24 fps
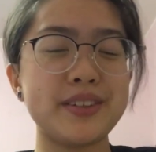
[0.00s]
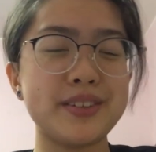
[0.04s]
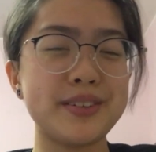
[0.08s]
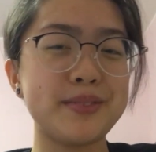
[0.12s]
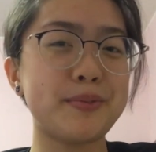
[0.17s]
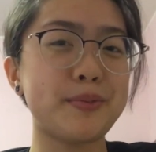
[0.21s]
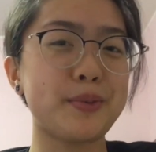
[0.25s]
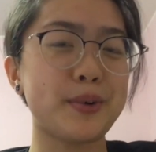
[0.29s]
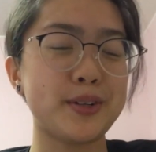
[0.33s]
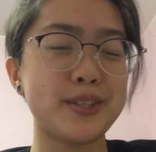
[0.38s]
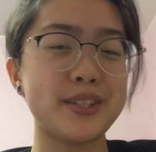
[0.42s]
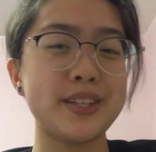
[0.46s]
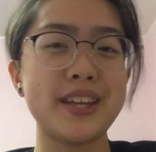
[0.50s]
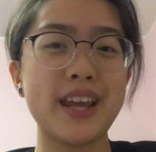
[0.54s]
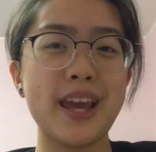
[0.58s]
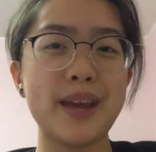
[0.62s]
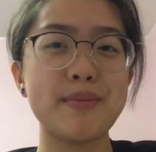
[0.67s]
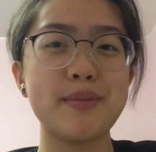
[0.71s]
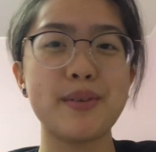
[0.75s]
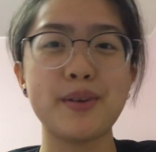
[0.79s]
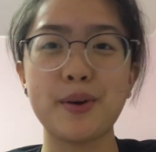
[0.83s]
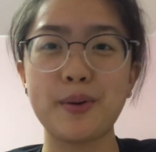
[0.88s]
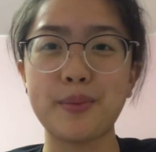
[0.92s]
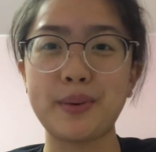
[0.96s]
were to
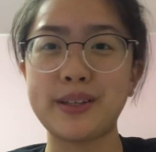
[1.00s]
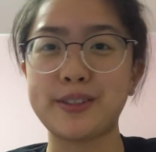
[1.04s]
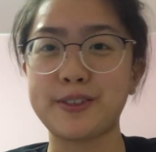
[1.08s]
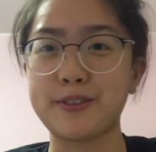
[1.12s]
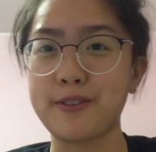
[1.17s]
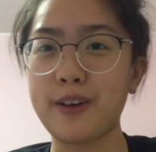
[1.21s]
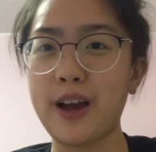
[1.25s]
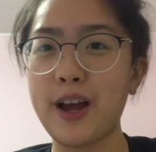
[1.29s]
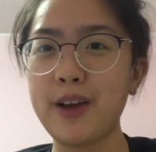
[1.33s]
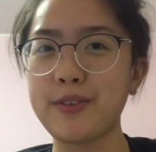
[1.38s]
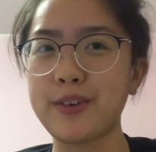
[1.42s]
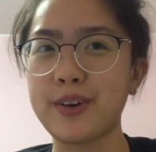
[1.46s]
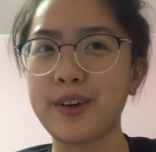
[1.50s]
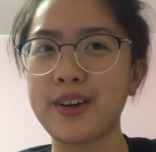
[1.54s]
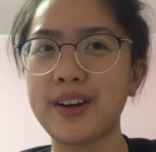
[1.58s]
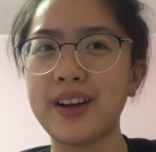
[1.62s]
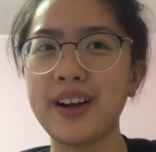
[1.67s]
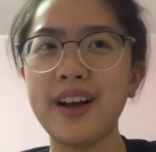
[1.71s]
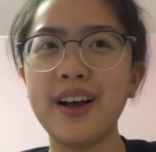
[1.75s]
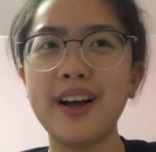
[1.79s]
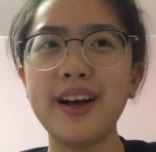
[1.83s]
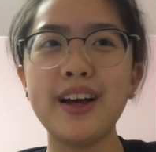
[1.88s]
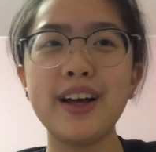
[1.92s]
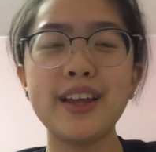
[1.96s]
name an OP survivor,
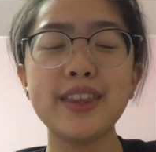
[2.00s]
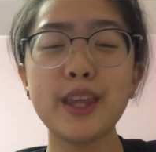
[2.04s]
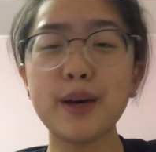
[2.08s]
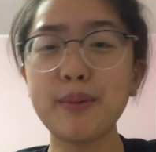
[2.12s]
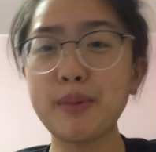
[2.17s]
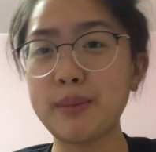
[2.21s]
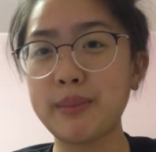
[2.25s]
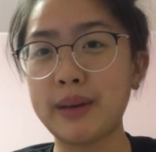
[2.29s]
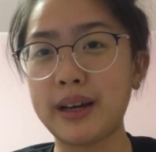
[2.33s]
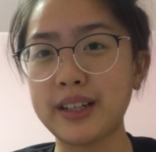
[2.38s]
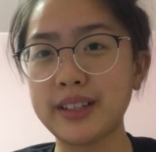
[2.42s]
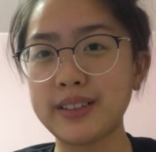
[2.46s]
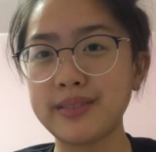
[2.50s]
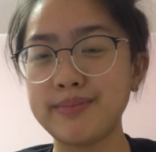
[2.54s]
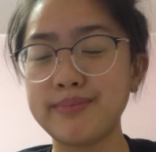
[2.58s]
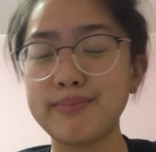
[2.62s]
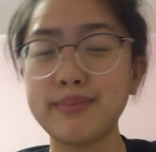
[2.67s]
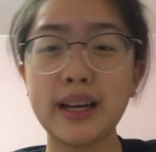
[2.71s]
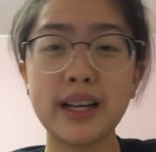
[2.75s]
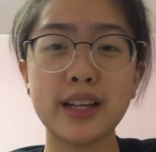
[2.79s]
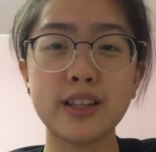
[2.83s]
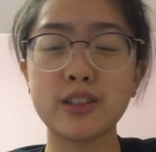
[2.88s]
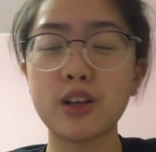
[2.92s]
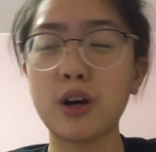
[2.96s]
that'll be Mech.
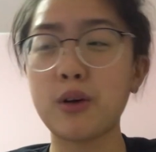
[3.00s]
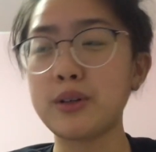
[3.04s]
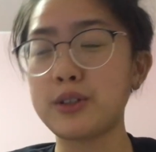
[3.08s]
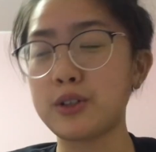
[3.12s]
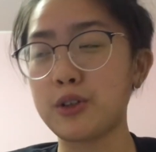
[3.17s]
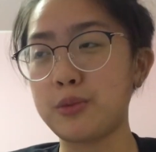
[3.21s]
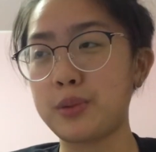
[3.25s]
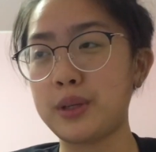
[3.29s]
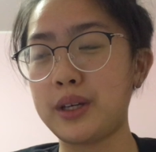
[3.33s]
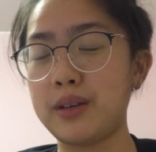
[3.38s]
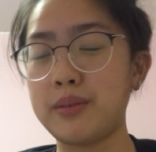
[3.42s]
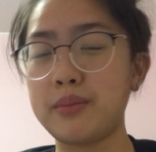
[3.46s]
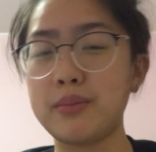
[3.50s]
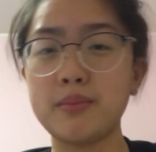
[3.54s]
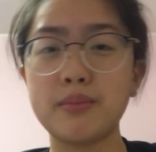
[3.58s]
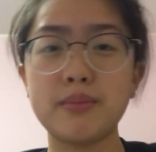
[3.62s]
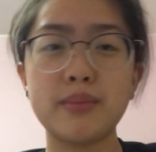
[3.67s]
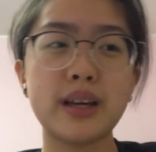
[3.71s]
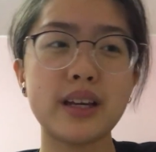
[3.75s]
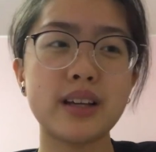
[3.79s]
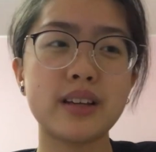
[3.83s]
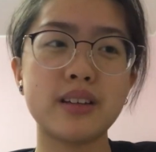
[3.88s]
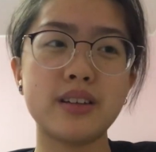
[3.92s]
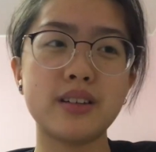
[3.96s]
Mech is always OP.
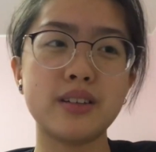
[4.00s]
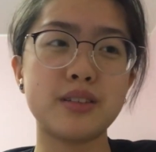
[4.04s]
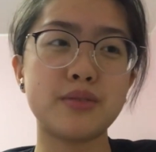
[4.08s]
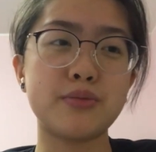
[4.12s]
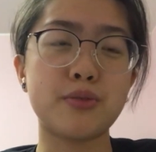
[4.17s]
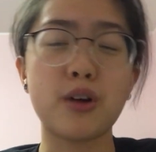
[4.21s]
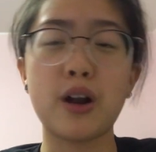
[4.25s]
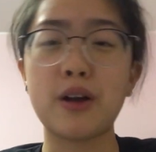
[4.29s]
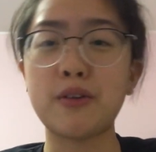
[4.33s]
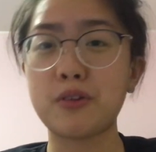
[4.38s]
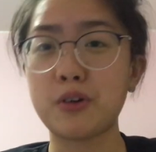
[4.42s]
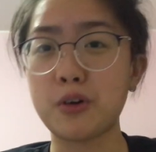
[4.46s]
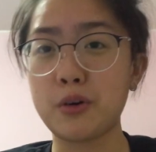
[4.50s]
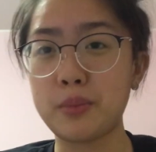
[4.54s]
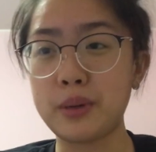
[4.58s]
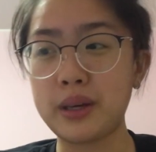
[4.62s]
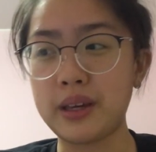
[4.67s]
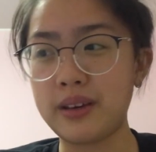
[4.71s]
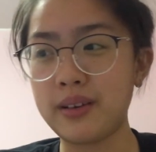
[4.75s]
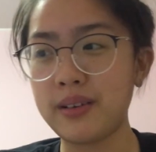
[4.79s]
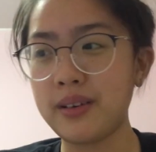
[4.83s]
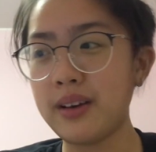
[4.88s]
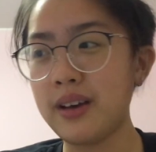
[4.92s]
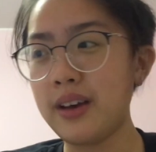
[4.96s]
Mech is forever OP.
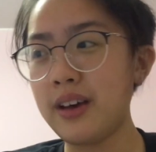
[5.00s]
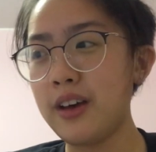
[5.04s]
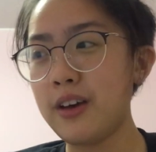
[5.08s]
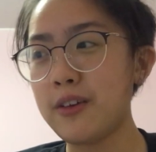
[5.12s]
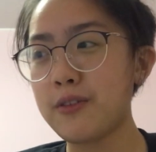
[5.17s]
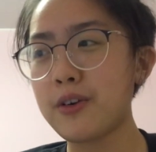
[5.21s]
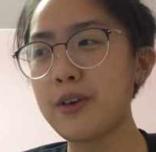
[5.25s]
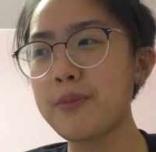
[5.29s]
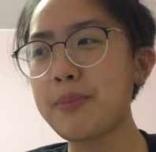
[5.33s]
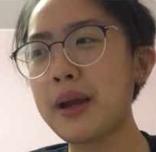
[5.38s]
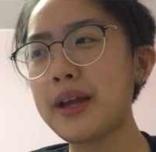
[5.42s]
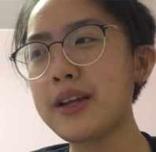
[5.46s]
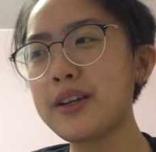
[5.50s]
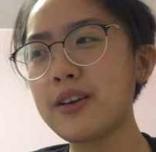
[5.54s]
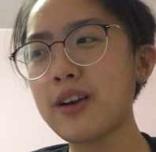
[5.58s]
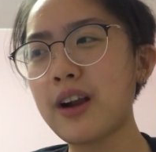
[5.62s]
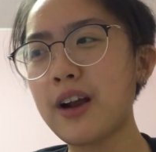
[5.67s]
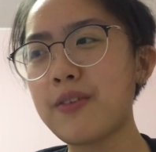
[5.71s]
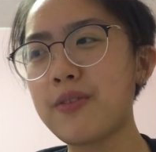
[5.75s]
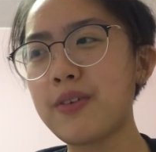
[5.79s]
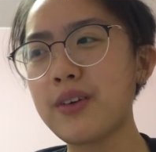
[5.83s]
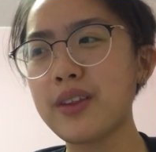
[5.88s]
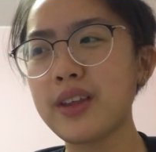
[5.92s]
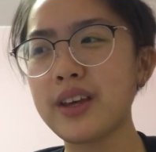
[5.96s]
For Painter, I
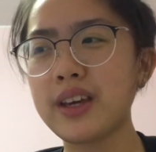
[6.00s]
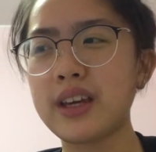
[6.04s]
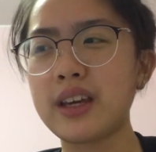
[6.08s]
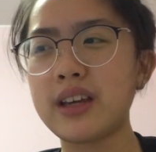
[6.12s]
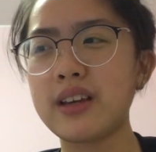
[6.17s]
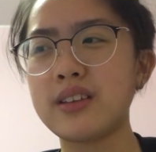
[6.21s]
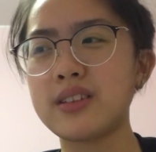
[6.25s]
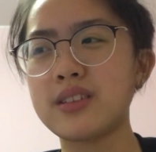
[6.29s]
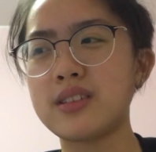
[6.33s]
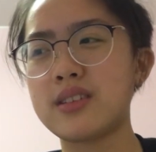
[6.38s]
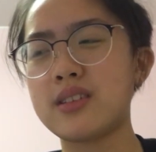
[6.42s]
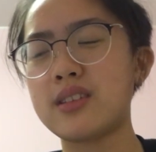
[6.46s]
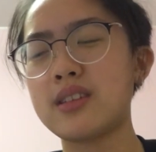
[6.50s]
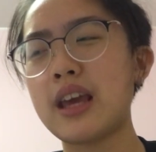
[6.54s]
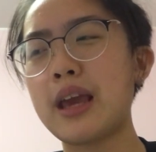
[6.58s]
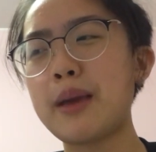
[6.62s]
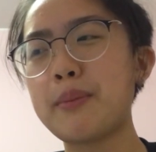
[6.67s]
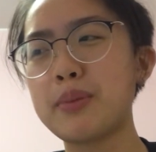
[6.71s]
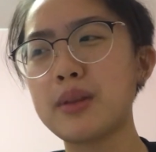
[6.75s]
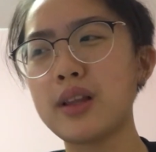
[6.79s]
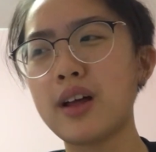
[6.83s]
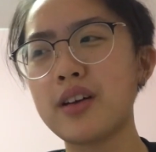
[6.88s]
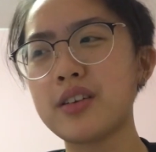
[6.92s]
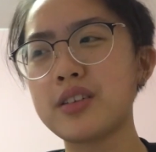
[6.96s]
feel like he's A+
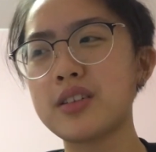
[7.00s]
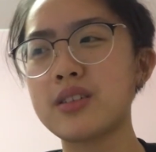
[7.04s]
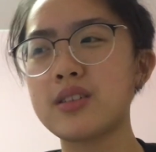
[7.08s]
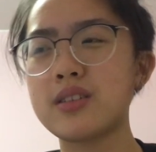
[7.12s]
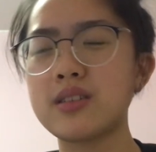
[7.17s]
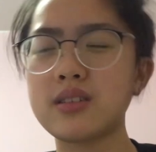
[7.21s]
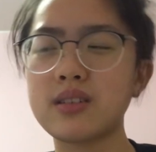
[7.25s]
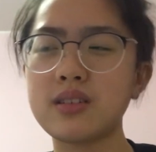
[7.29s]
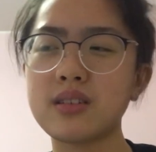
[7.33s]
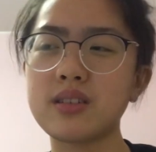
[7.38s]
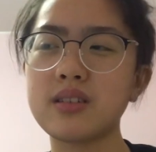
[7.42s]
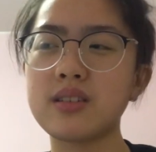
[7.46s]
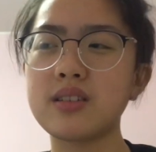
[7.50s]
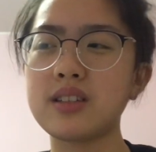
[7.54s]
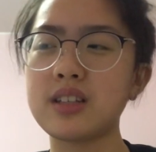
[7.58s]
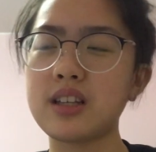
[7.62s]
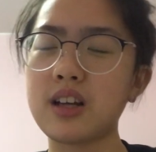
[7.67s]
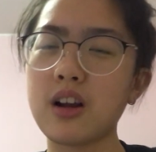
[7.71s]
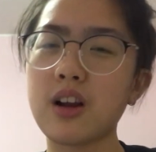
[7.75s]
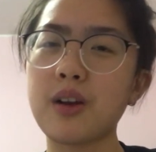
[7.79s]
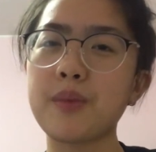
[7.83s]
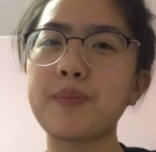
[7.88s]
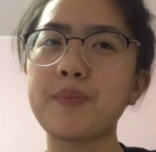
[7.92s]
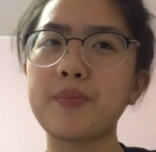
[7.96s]

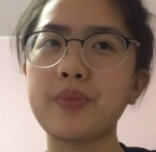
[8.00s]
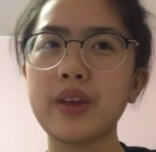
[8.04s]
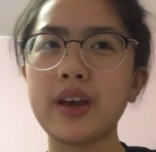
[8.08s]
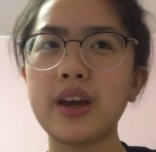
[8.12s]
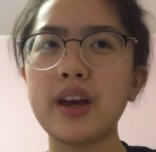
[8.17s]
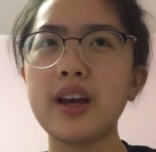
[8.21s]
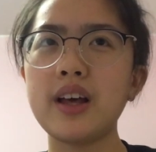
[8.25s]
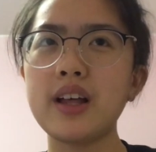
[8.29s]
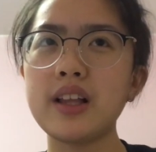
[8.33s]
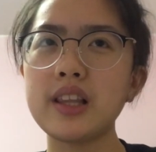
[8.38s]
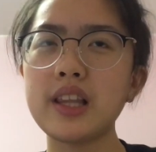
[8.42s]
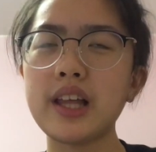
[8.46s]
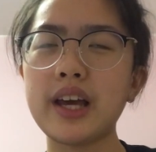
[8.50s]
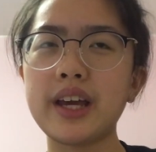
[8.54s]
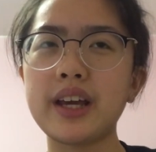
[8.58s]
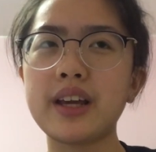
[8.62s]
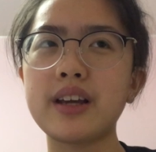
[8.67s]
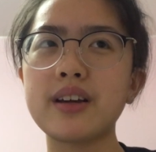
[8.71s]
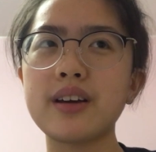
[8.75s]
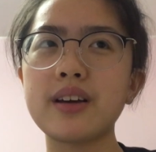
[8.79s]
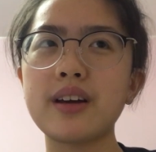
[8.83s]
tier. Like,